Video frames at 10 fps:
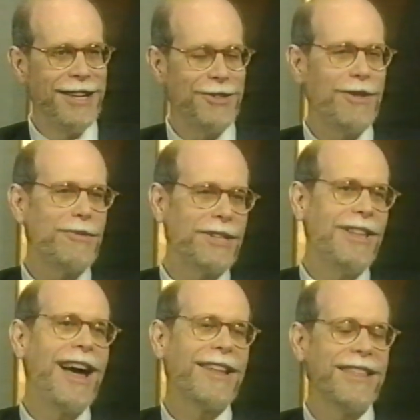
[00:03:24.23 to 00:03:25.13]
So there was a
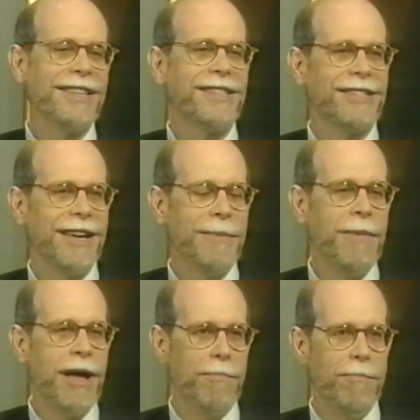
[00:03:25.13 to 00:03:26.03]
lot of this
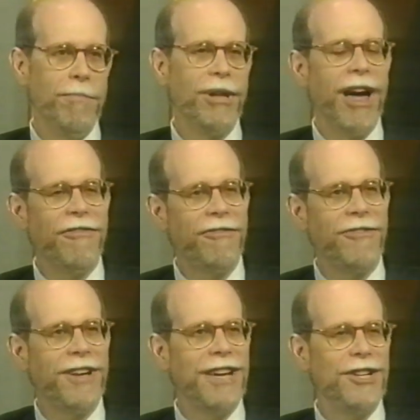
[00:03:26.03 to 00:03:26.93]
bluff